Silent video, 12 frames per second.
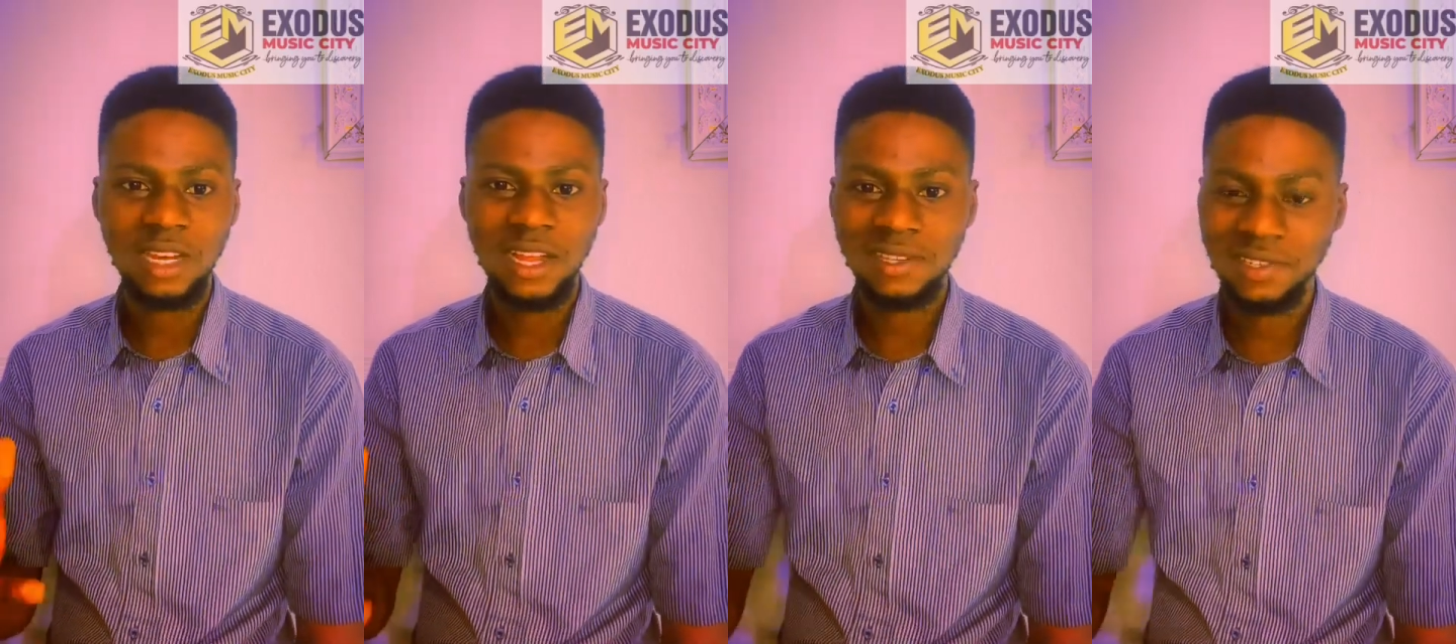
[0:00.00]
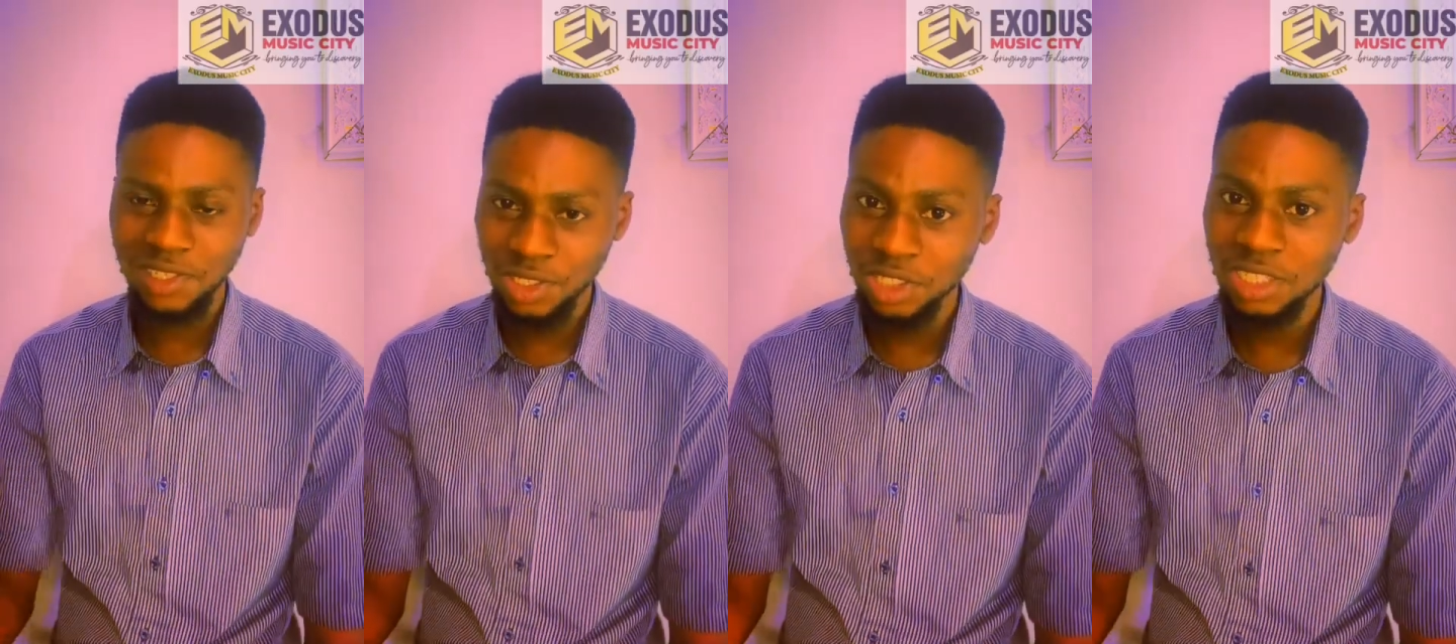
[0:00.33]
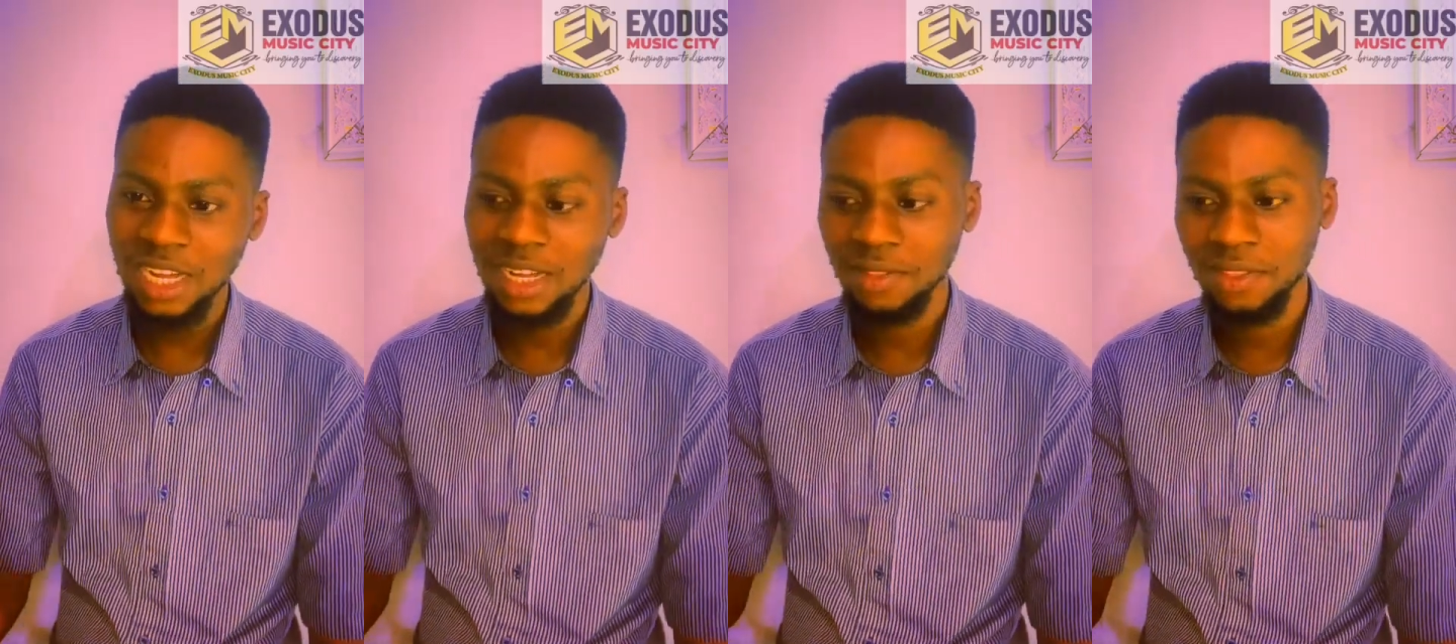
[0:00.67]
ascending
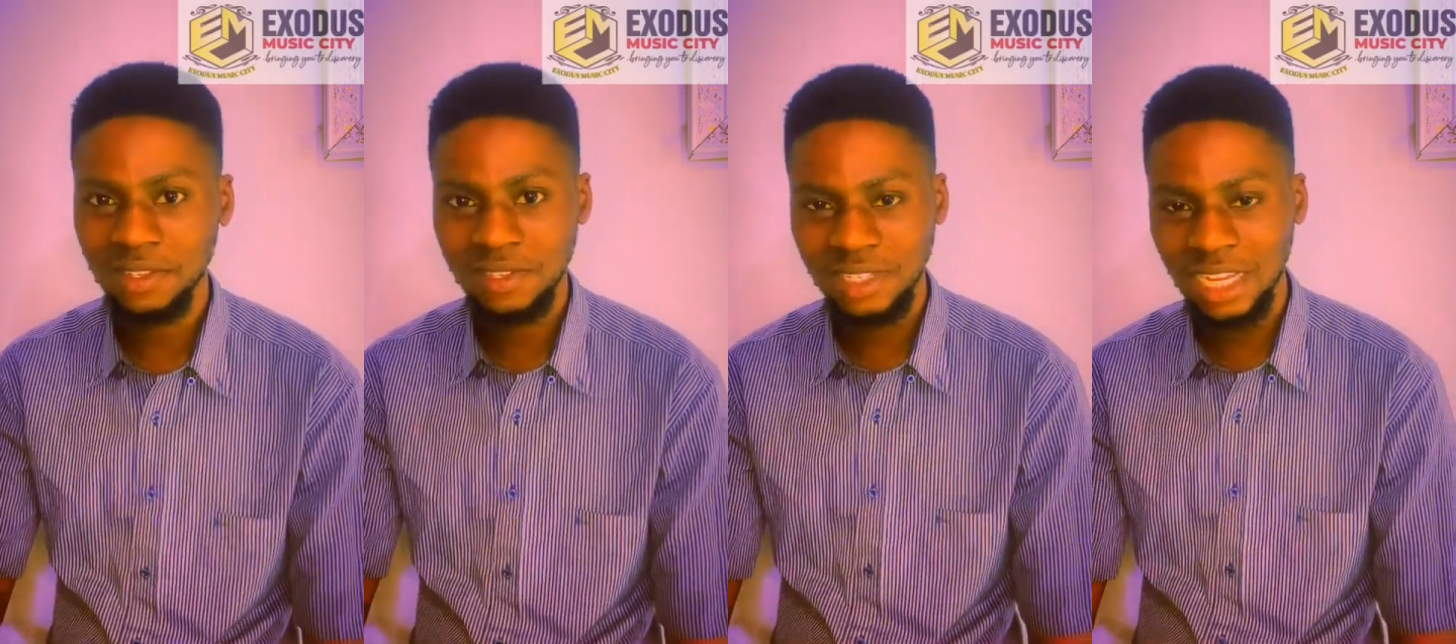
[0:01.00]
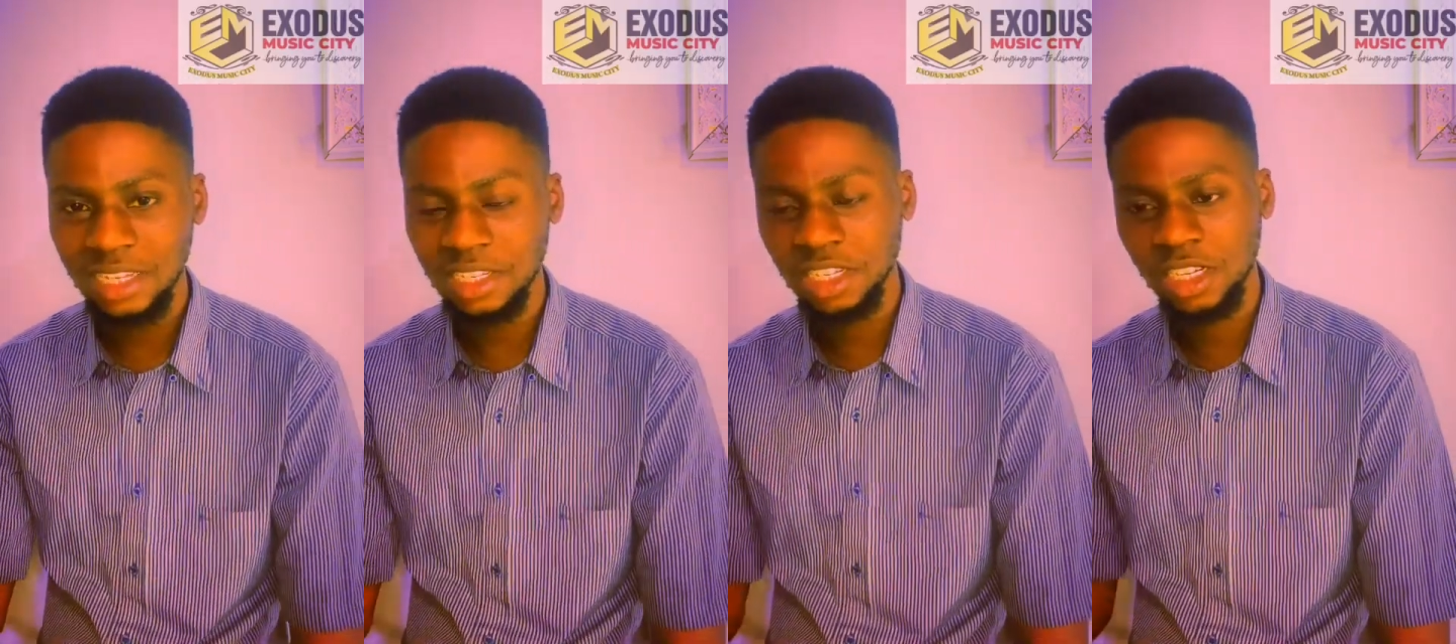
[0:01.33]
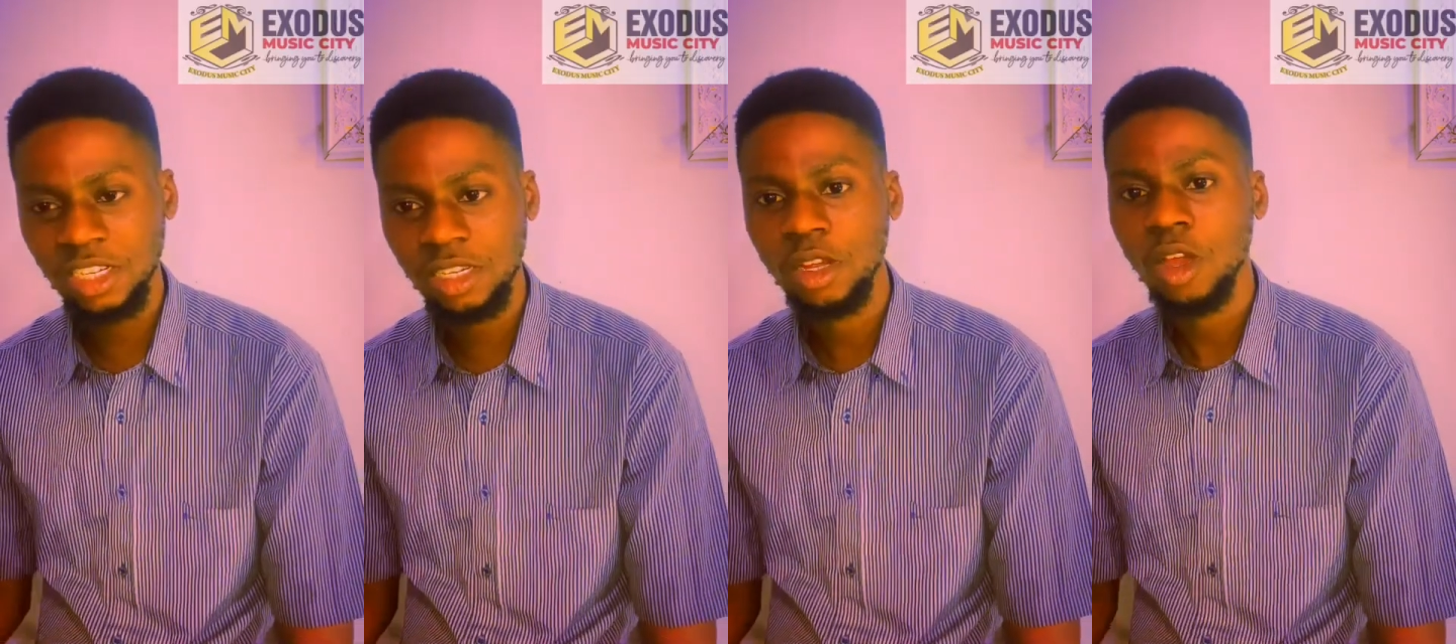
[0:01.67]
and
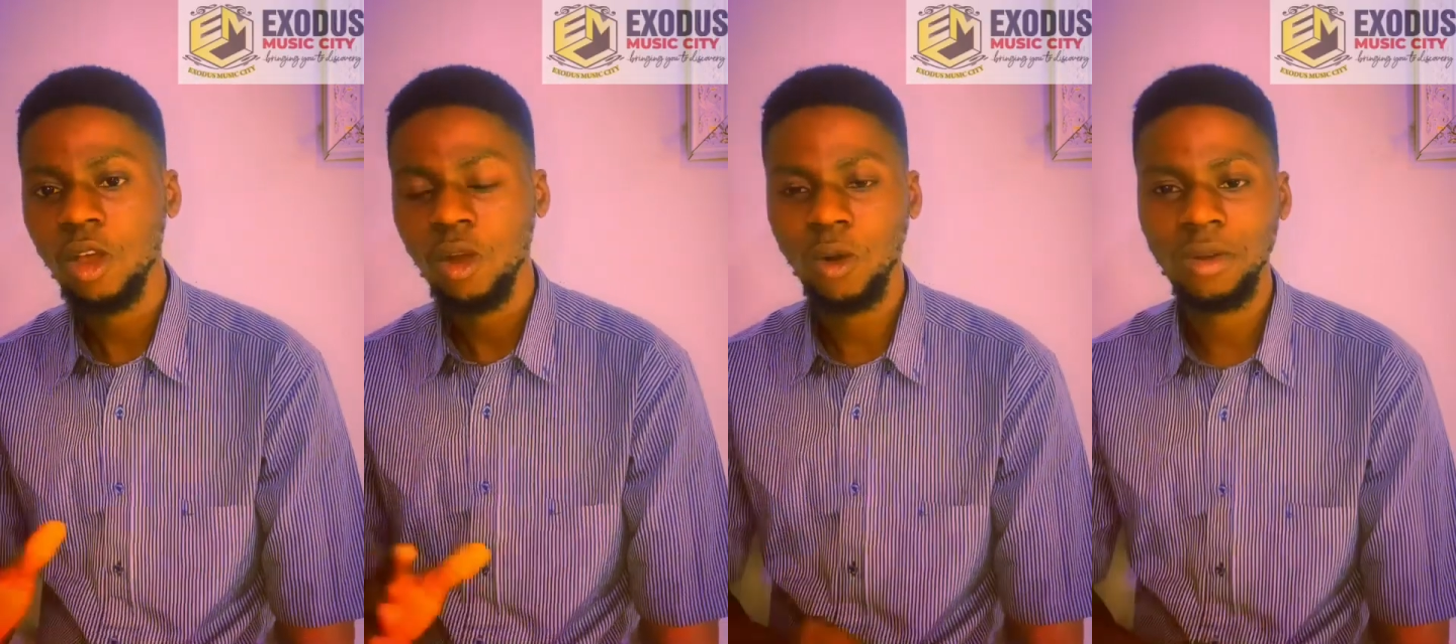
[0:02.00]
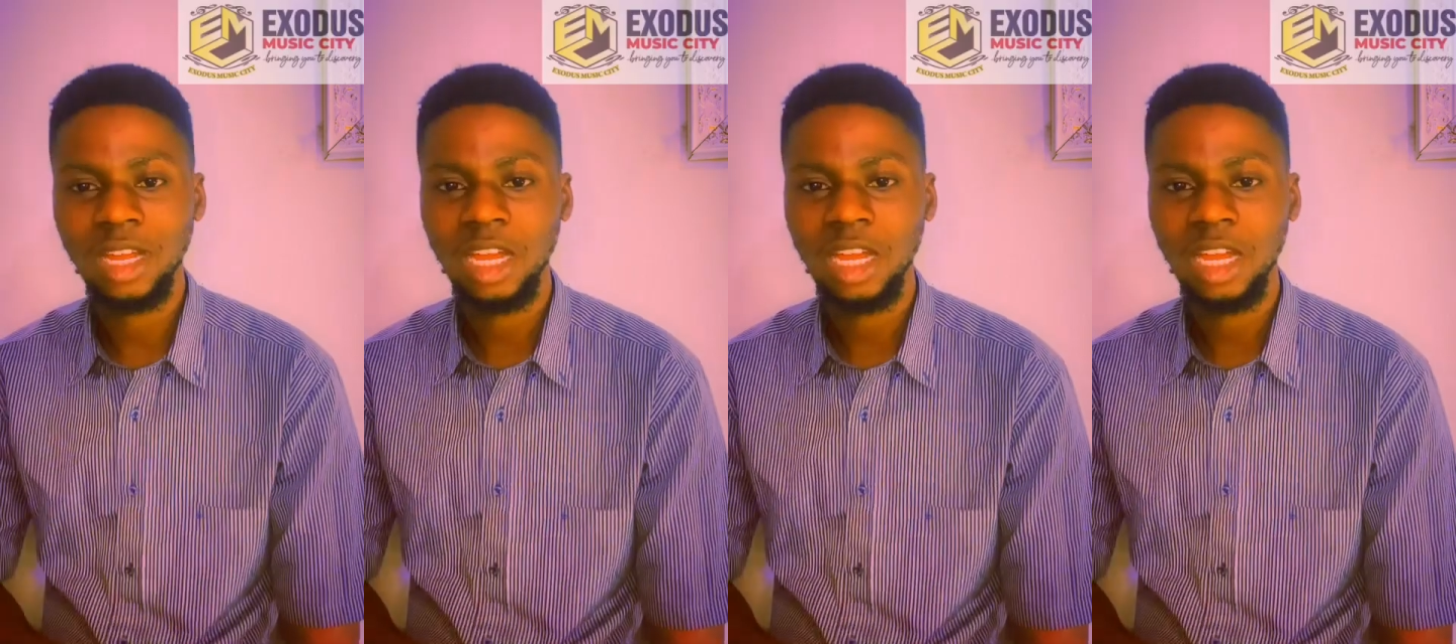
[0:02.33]
descending order,